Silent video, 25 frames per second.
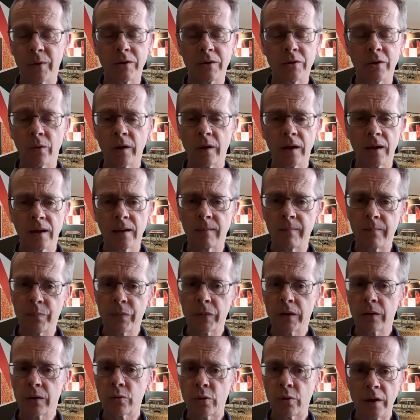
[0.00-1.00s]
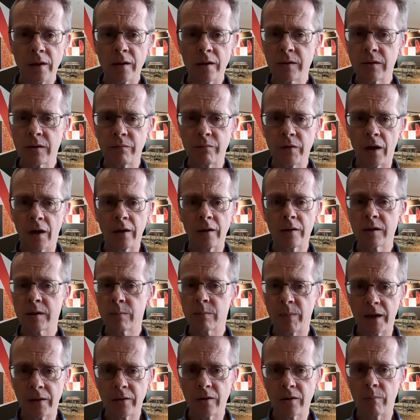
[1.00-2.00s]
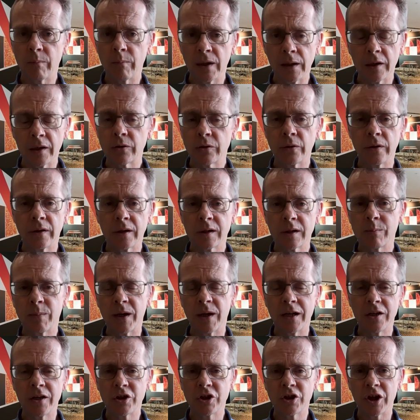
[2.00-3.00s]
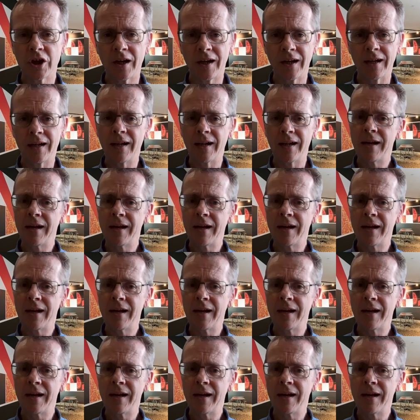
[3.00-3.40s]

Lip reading: talking trillions of dollars spent on military expenditure.